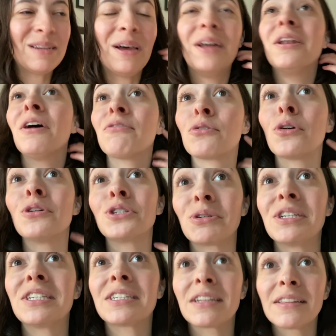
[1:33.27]
enough
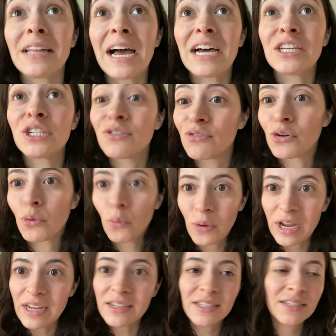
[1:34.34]
groceries to last for
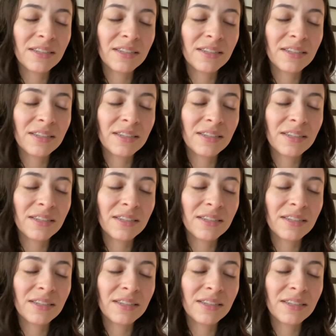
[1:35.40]
weeks.